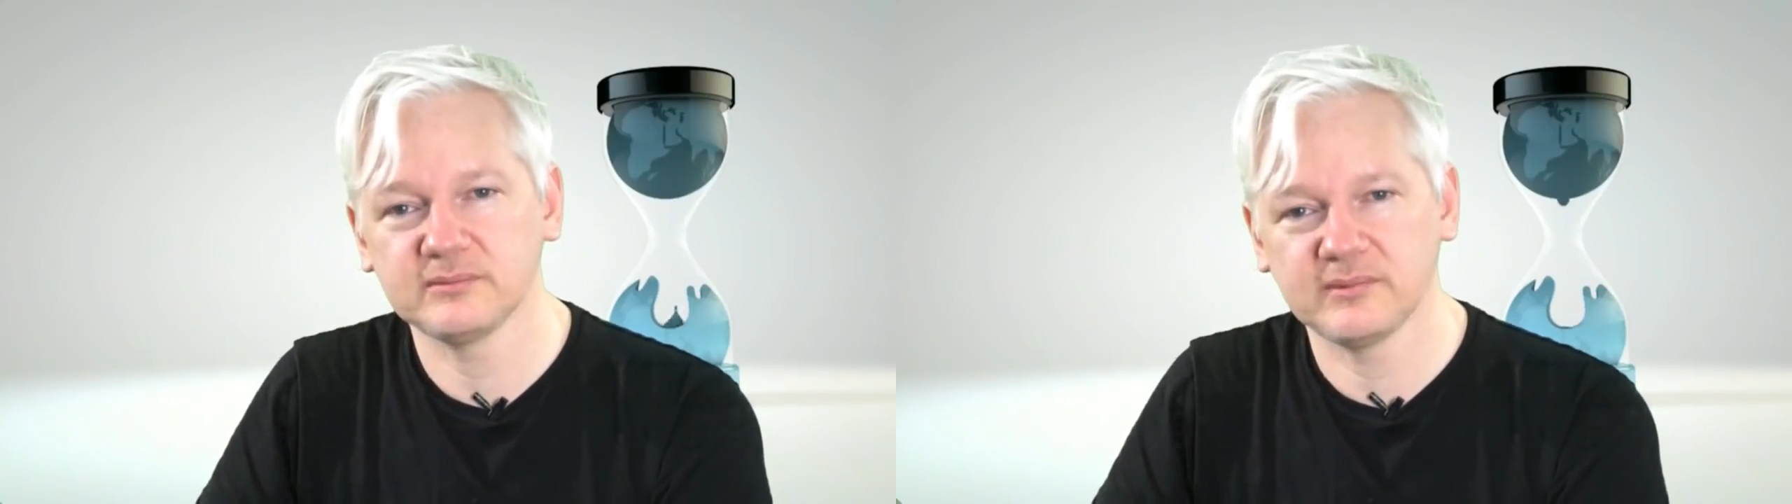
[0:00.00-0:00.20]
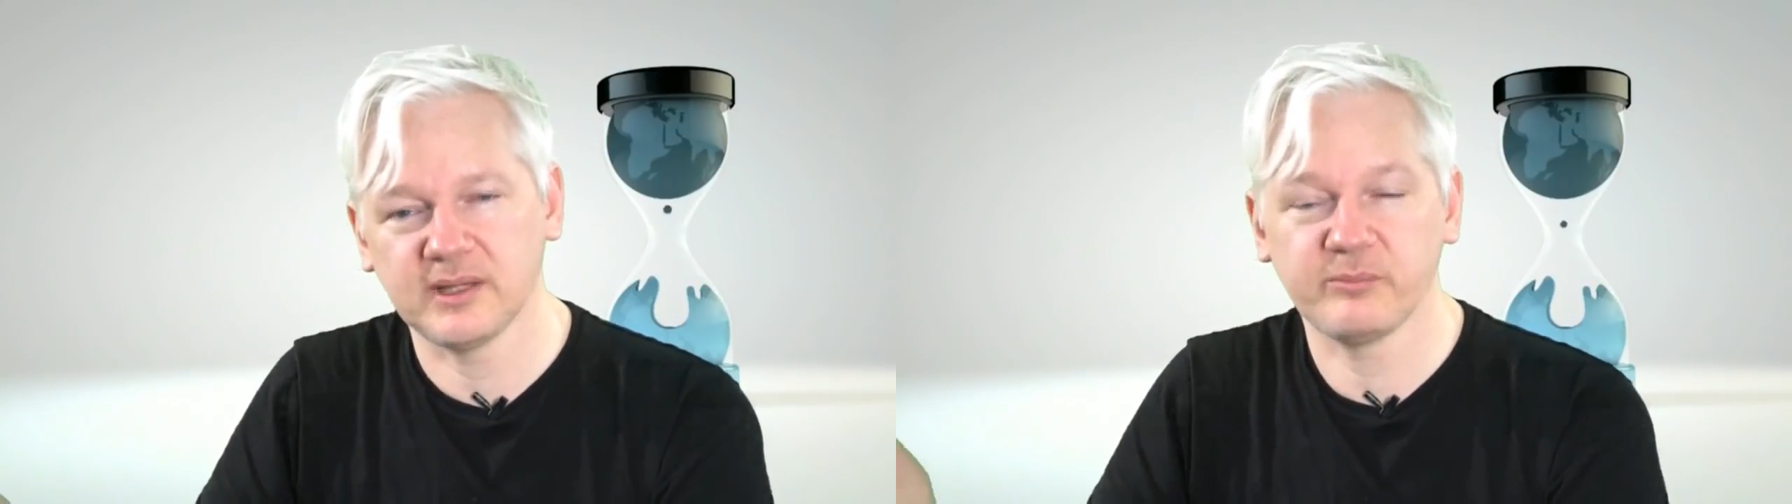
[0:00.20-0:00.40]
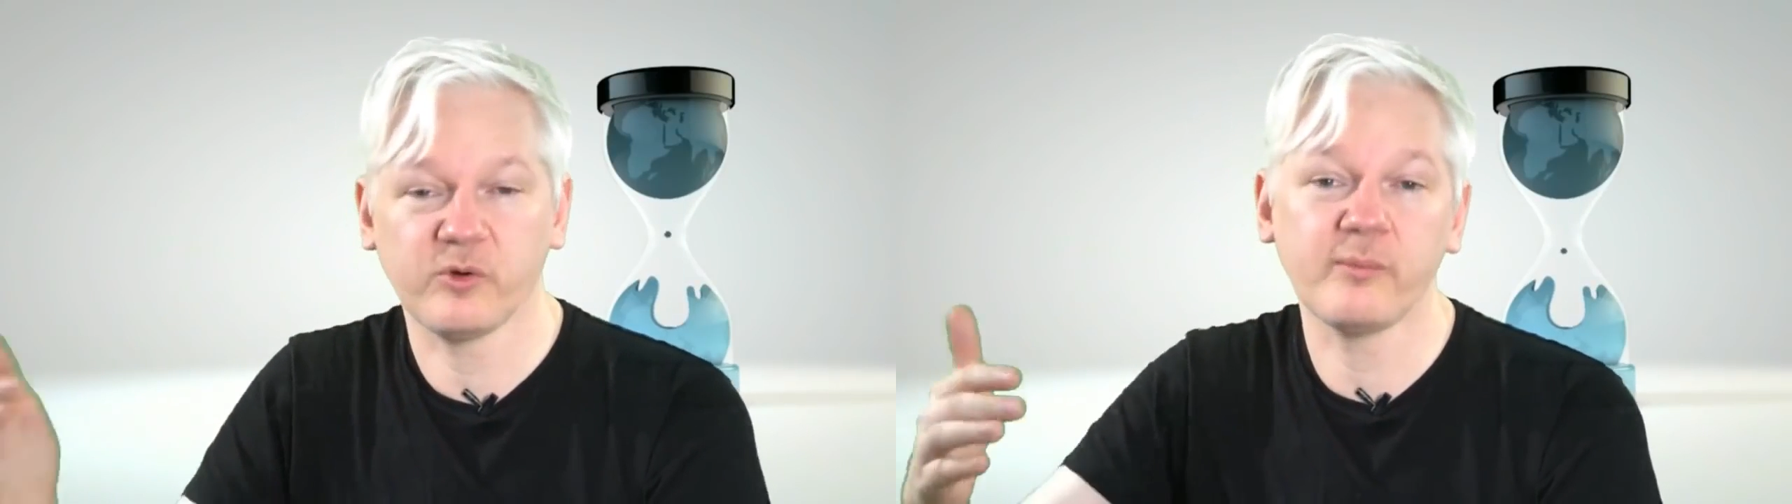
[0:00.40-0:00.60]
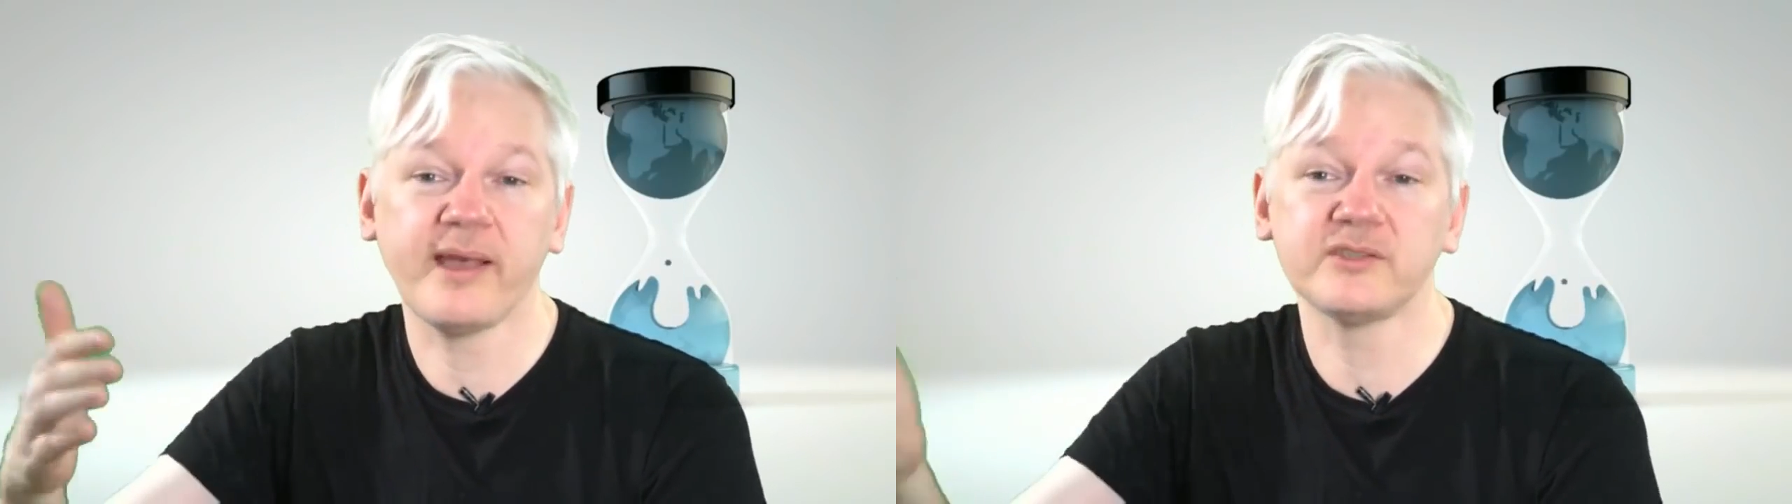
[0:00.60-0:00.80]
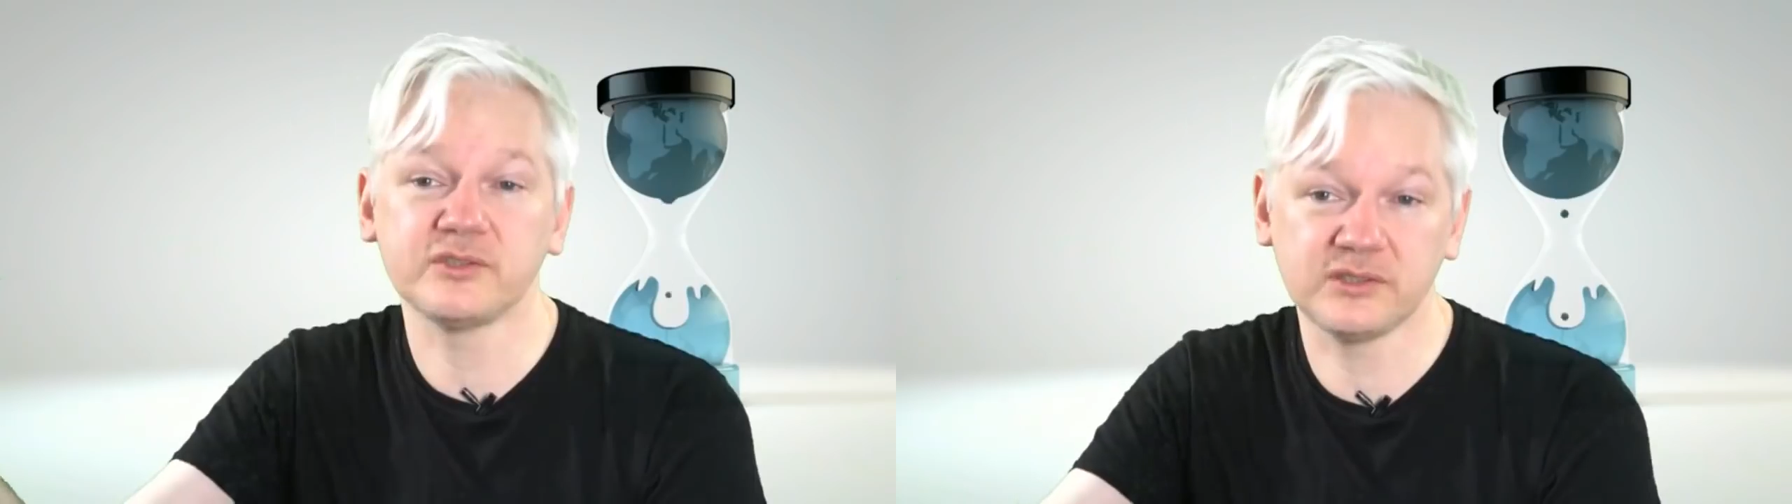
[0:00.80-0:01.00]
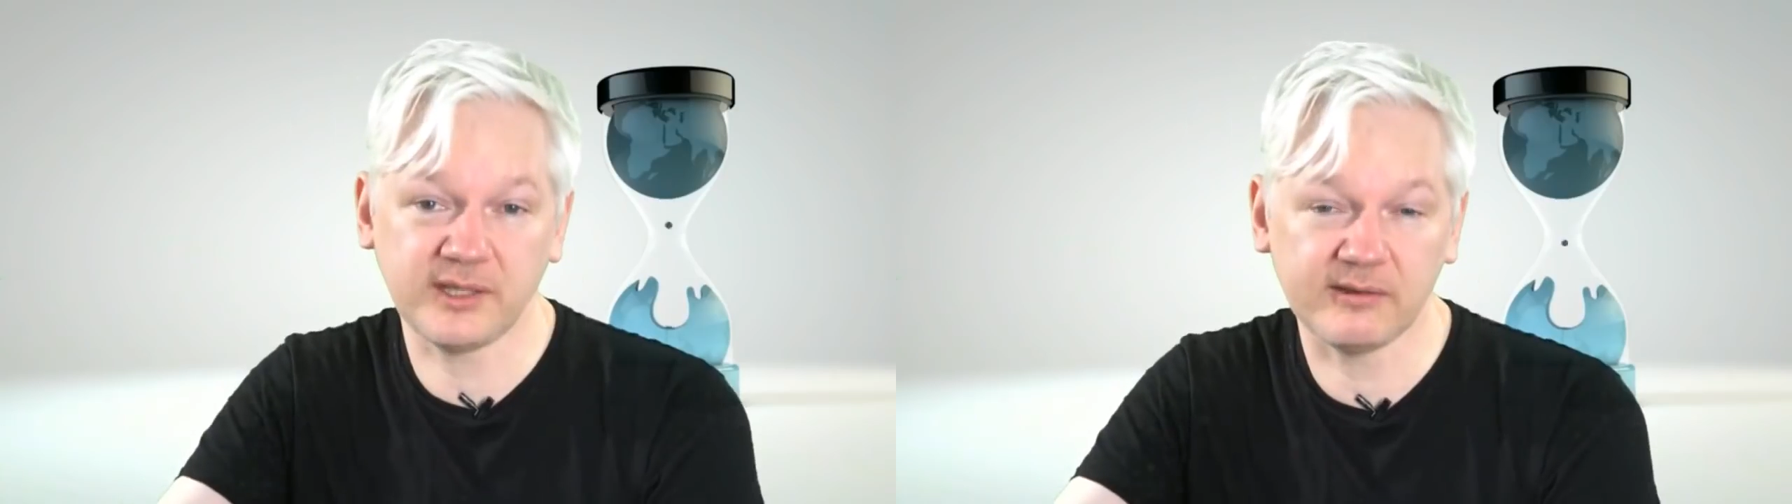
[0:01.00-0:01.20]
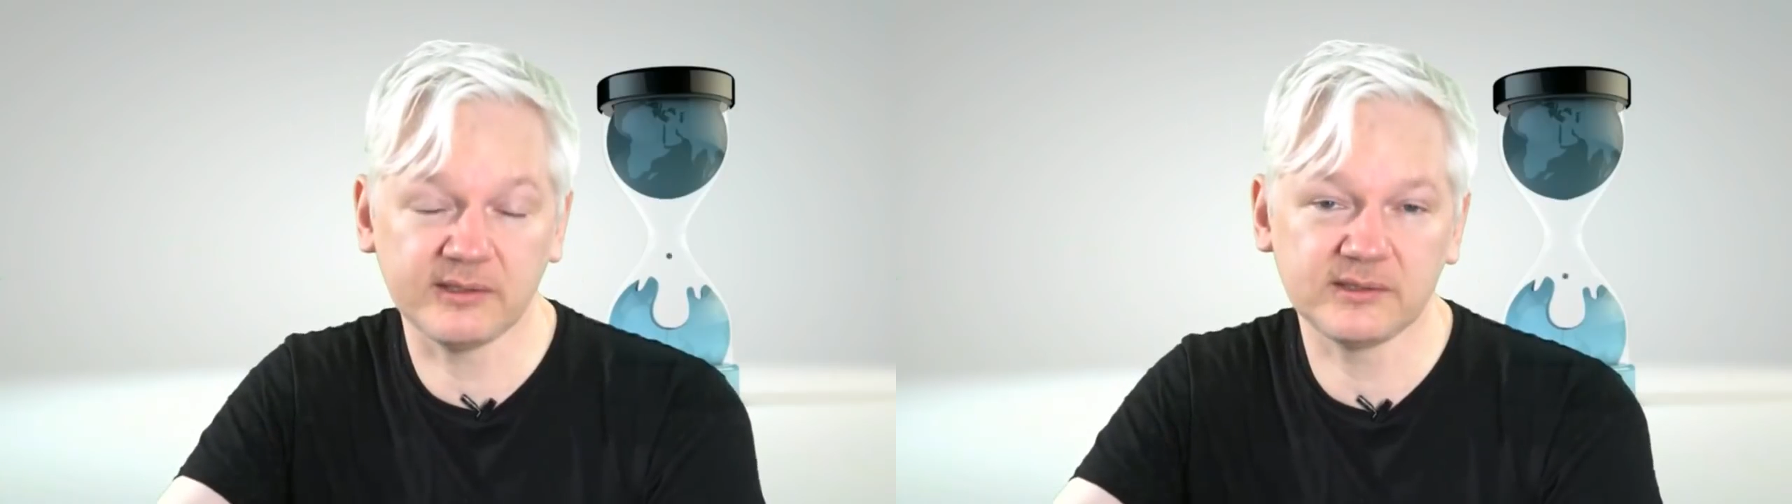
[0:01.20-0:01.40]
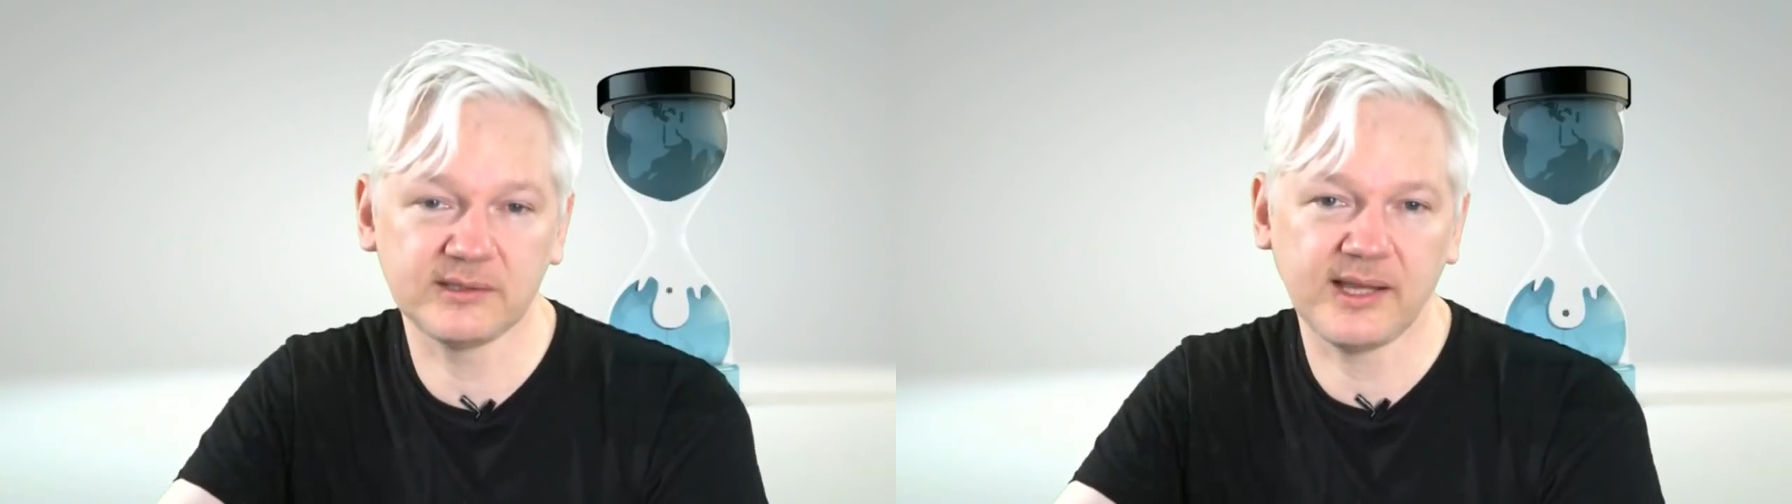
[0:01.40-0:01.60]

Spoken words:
a poor man's deterrent